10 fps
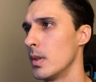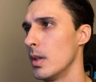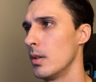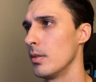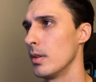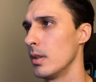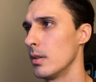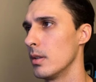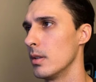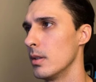I don't think
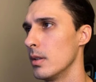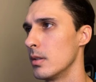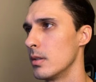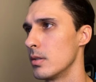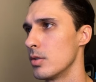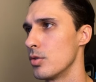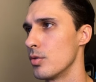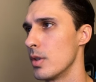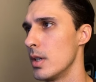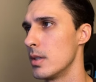that it's
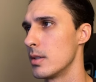straight